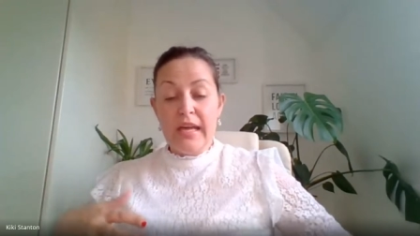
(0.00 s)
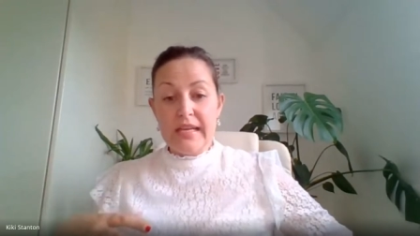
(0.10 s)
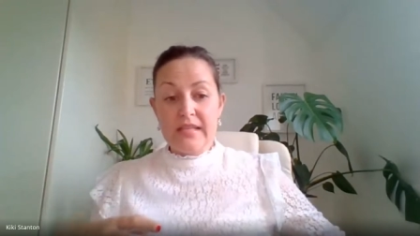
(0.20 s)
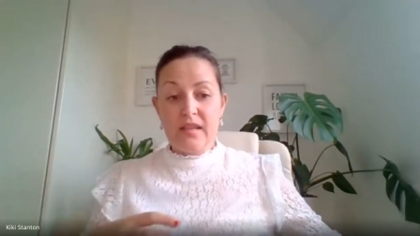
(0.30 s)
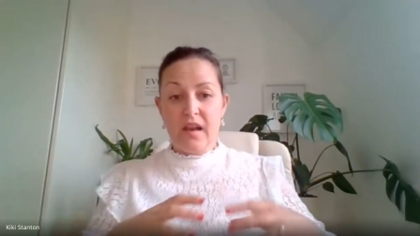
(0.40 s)

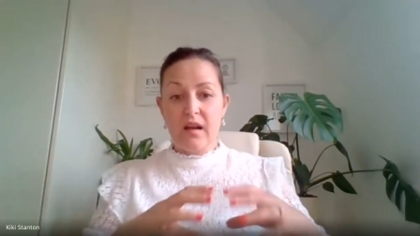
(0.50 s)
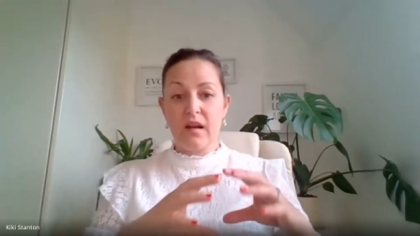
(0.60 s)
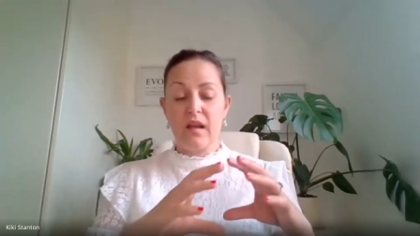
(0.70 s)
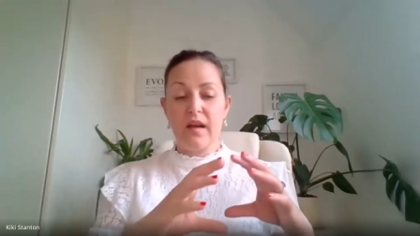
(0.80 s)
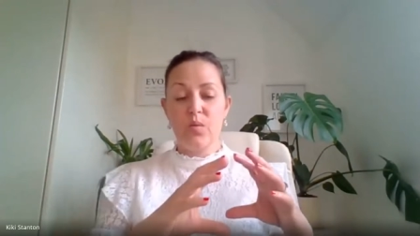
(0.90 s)
Is it that a
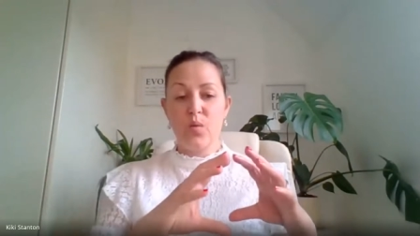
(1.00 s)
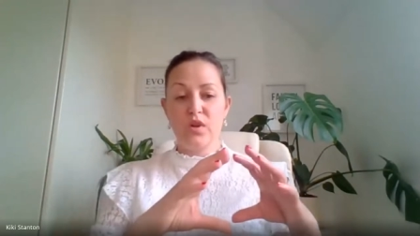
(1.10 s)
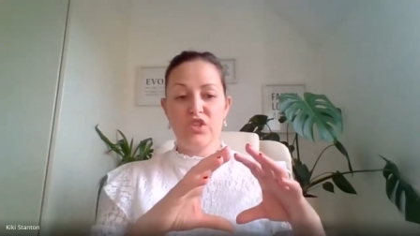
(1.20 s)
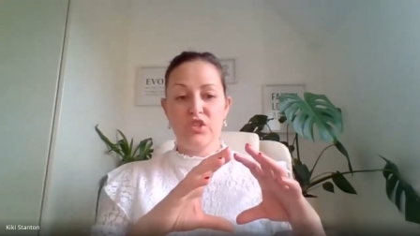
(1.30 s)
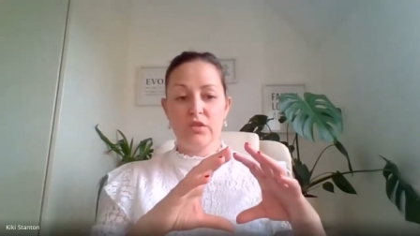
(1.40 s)
client
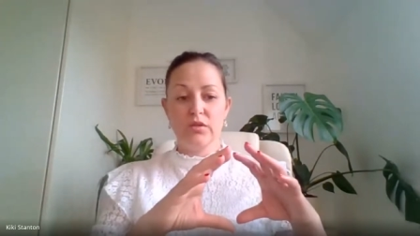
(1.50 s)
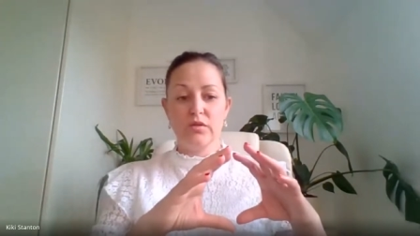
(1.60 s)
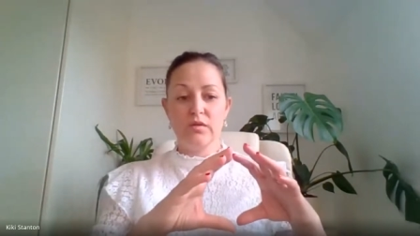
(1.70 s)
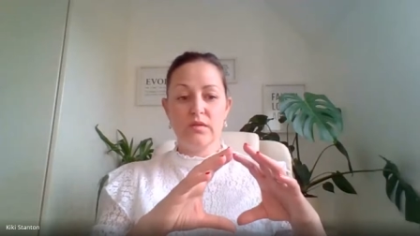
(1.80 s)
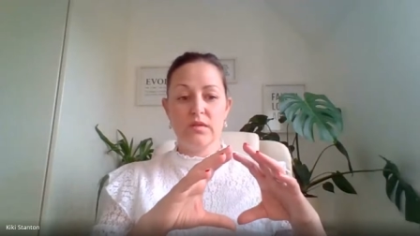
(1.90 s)
wants
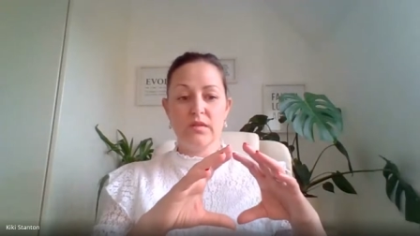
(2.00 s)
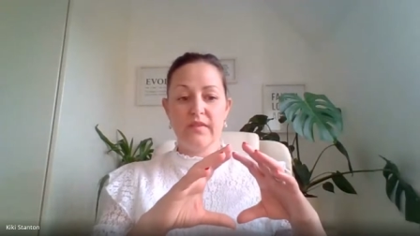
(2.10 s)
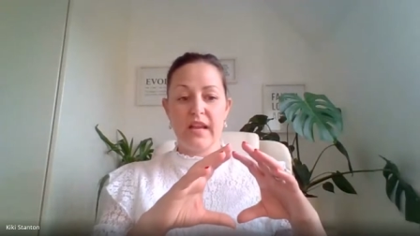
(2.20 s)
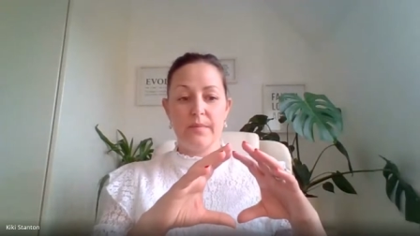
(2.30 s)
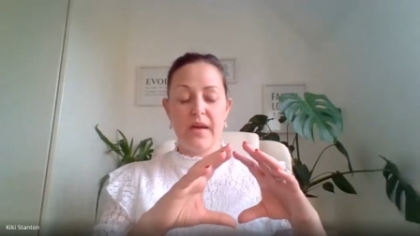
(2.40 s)
to
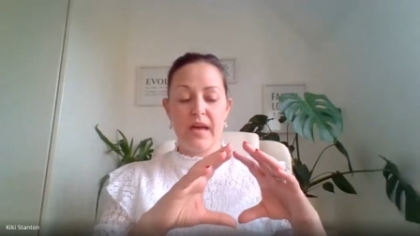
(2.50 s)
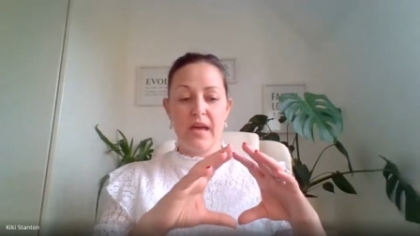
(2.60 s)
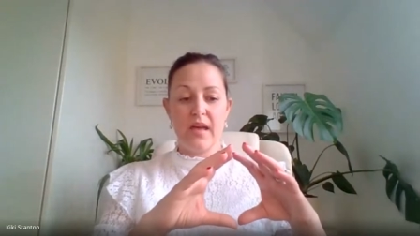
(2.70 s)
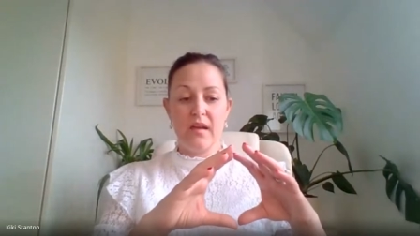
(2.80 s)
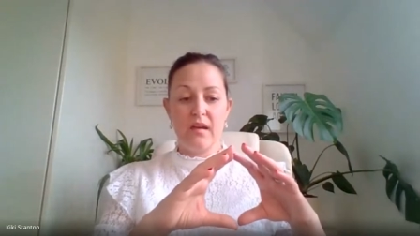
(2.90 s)
develop
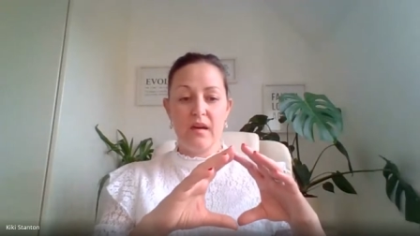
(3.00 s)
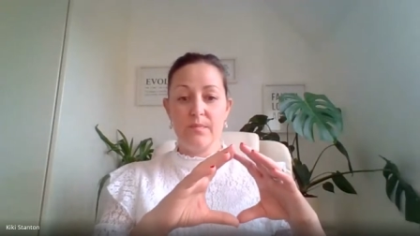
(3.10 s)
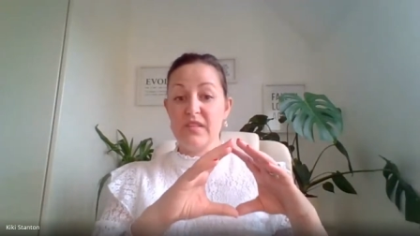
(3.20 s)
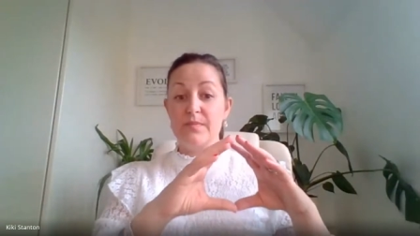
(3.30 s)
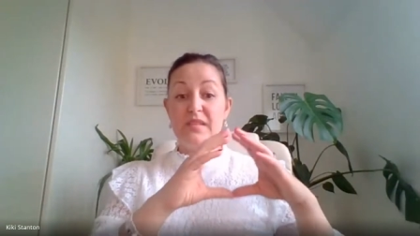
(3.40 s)
a,
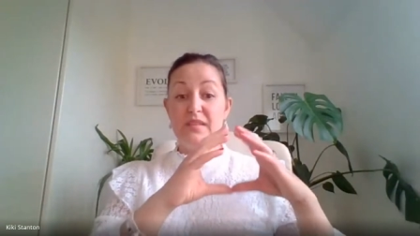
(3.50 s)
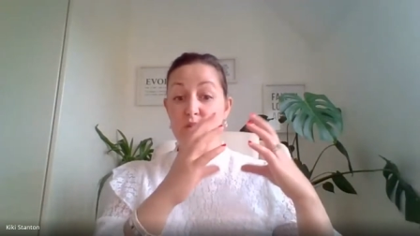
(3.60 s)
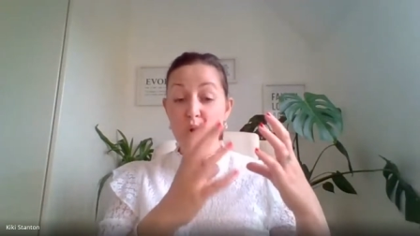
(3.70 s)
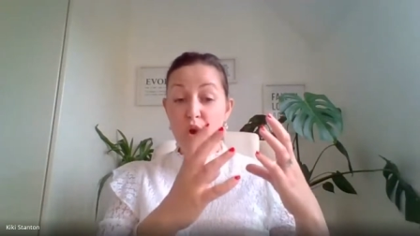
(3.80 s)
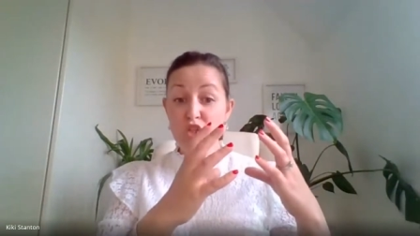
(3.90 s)
a
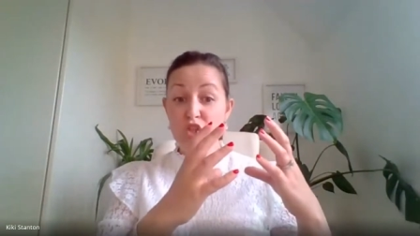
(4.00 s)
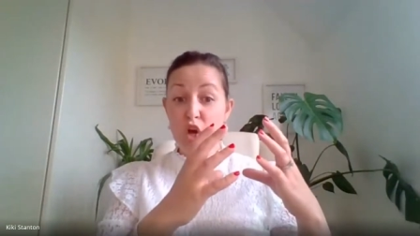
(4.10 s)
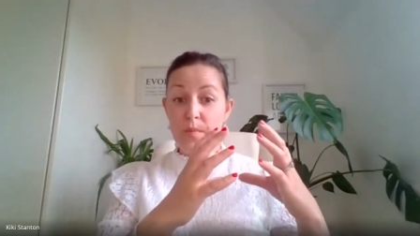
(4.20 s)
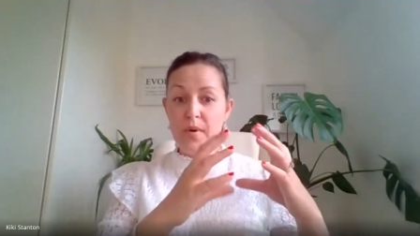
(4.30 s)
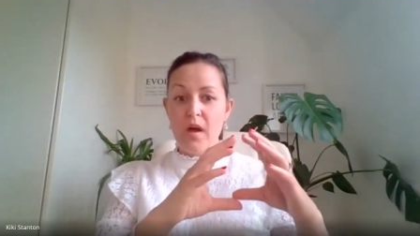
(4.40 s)
specific
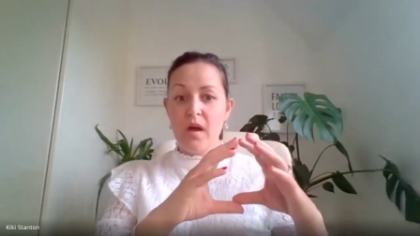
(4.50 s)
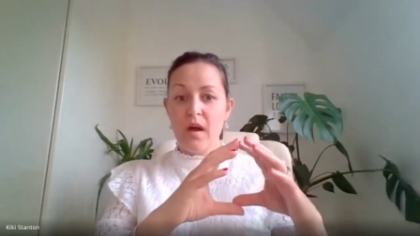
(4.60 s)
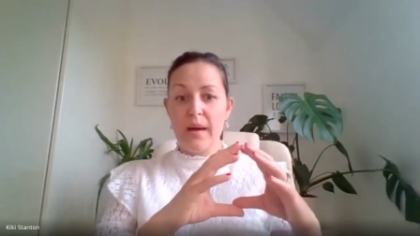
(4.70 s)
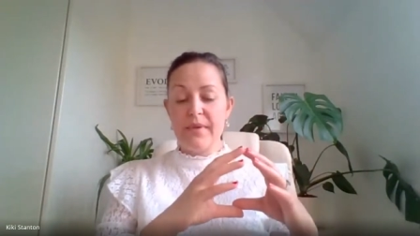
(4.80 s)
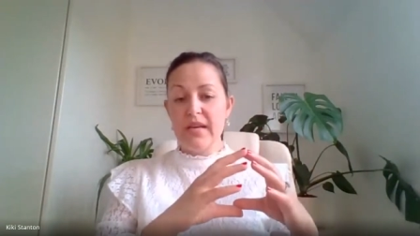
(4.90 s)
workshop
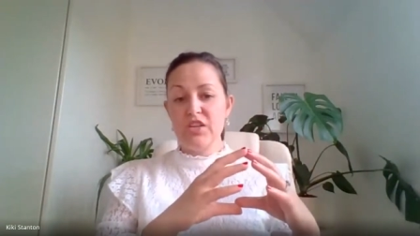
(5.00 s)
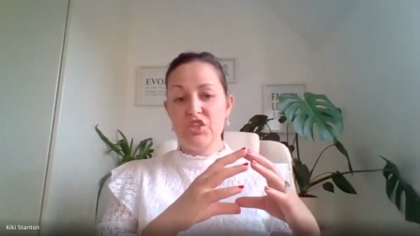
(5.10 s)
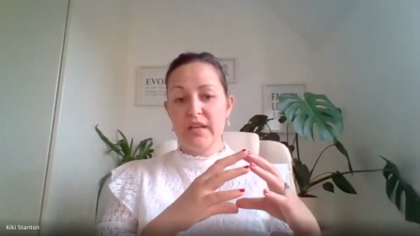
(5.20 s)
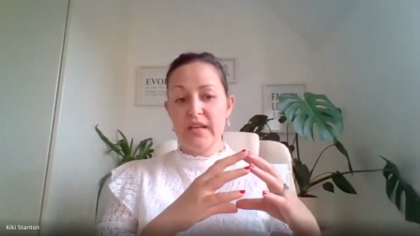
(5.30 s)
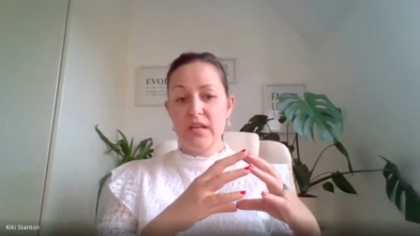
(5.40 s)
um,
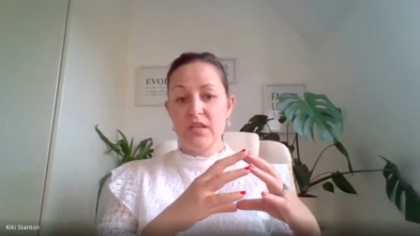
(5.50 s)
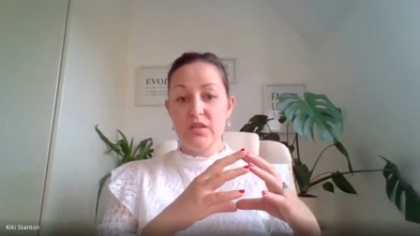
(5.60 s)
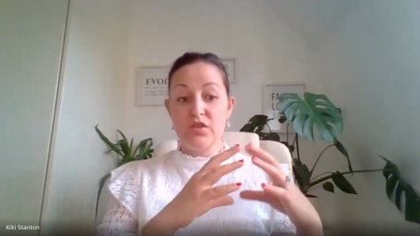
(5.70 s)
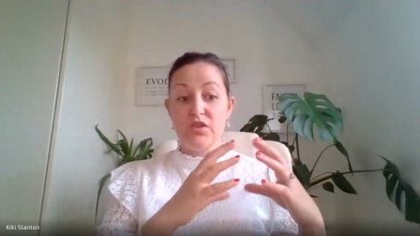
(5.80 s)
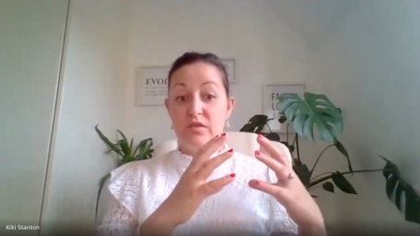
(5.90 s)
initially
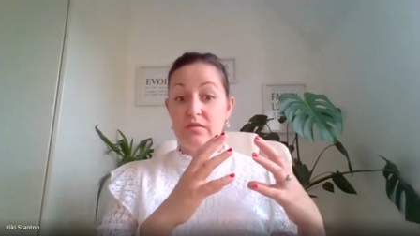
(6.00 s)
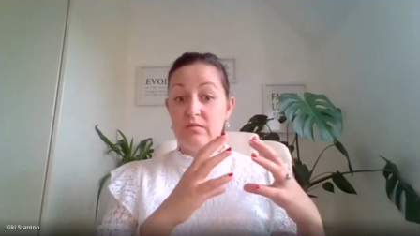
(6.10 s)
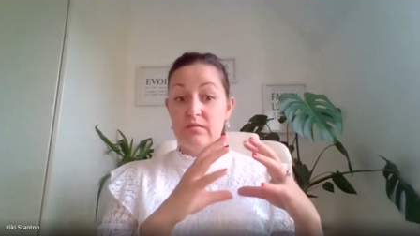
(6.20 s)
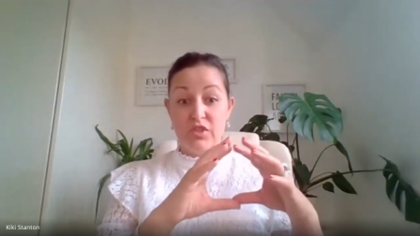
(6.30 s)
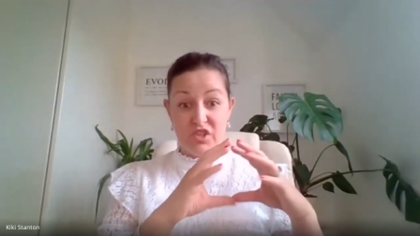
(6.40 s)
to,
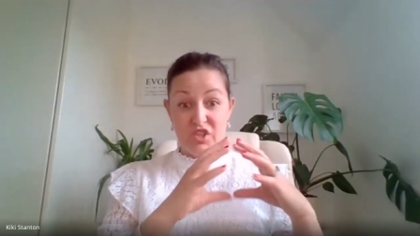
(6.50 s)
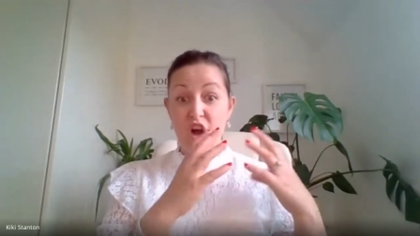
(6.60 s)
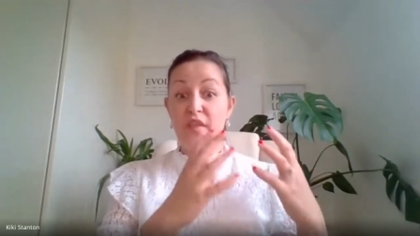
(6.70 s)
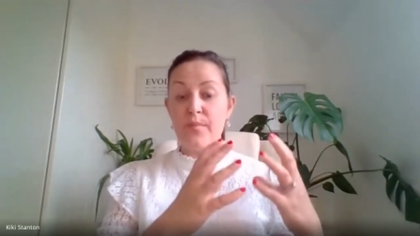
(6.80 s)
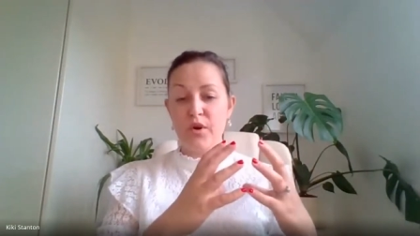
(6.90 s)
to, to
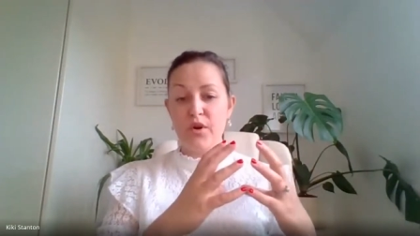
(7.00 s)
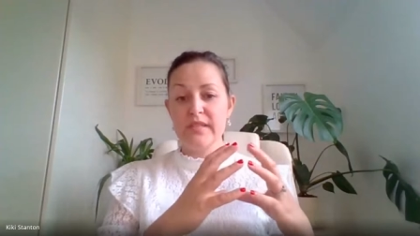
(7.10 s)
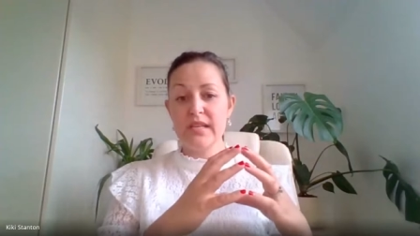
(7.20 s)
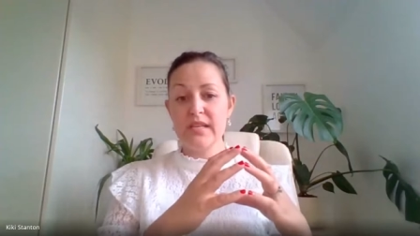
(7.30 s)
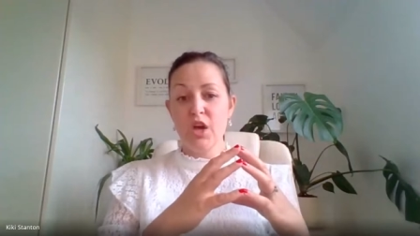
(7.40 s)
start the
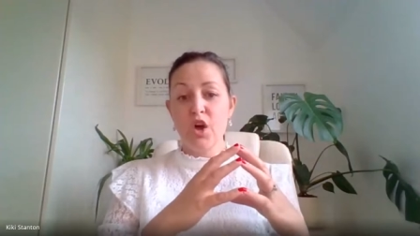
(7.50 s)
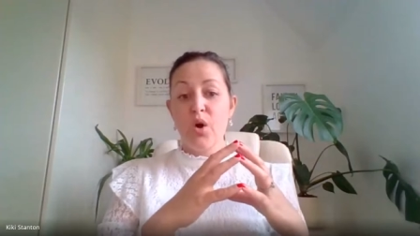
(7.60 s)
process?